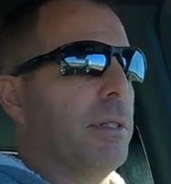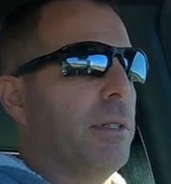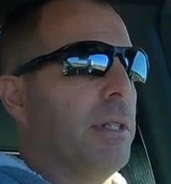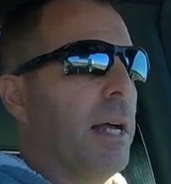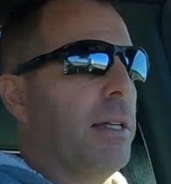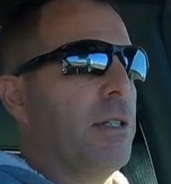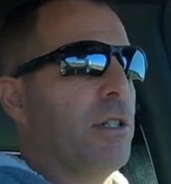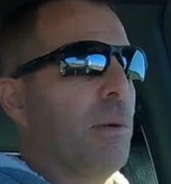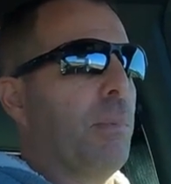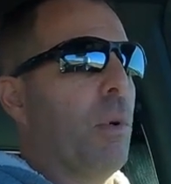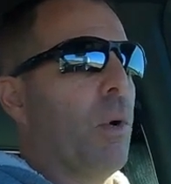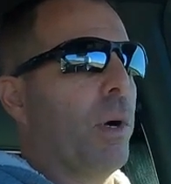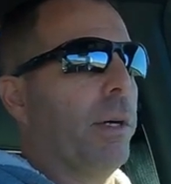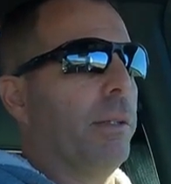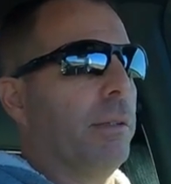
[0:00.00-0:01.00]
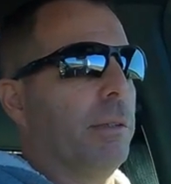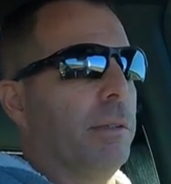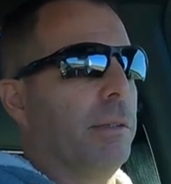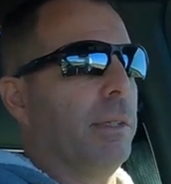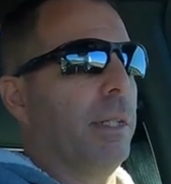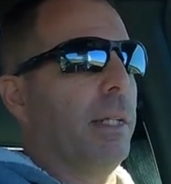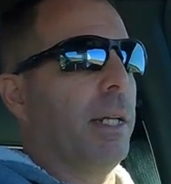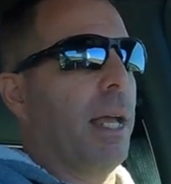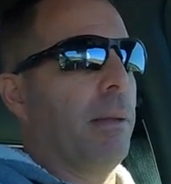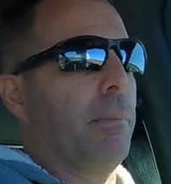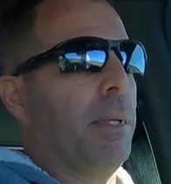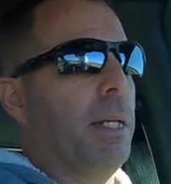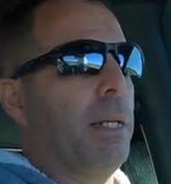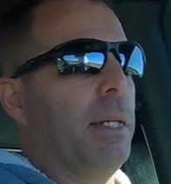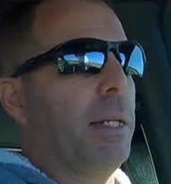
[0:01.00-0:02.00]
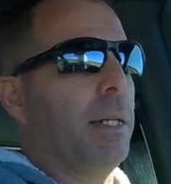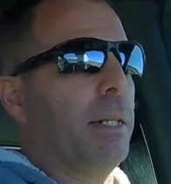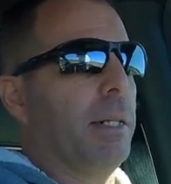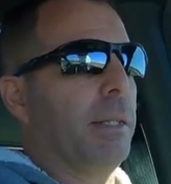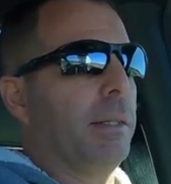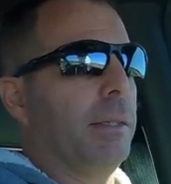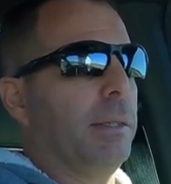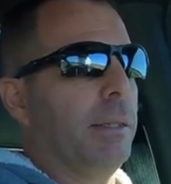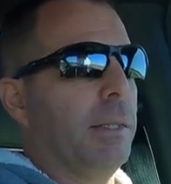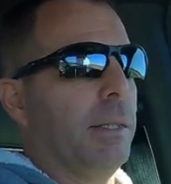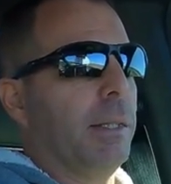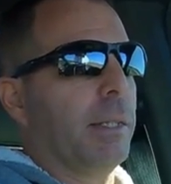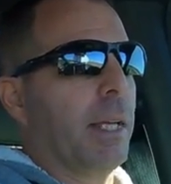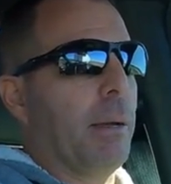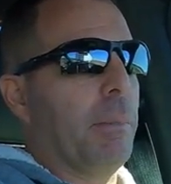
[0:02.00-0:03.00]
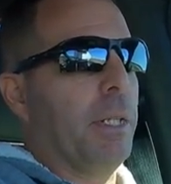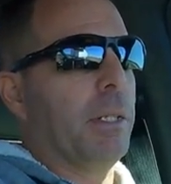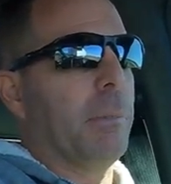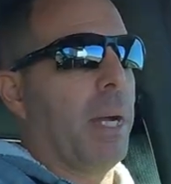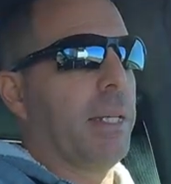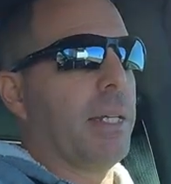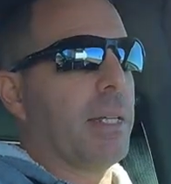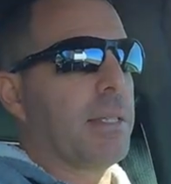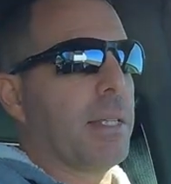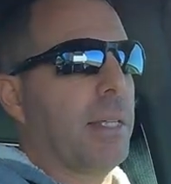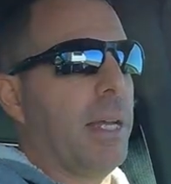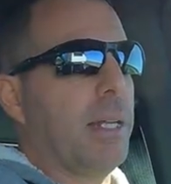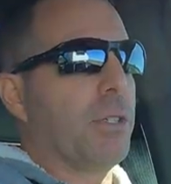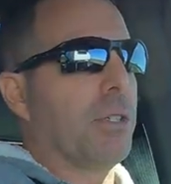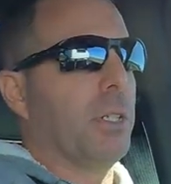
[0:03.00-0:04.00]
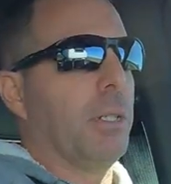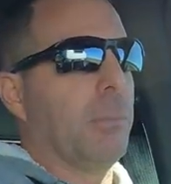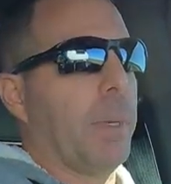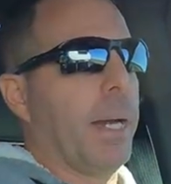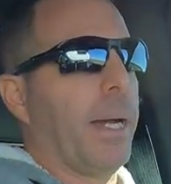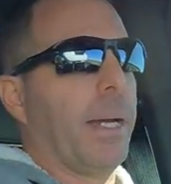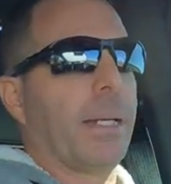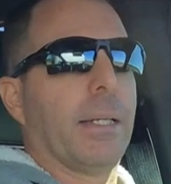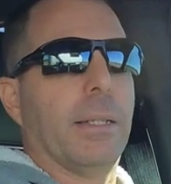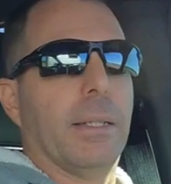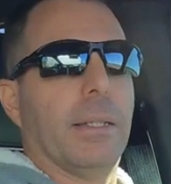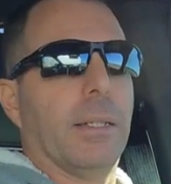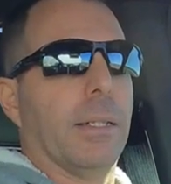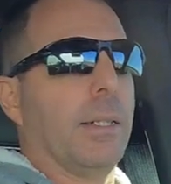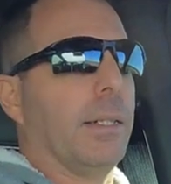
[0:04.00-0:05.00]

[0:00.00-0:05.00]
nice support, get me to my destination and back, and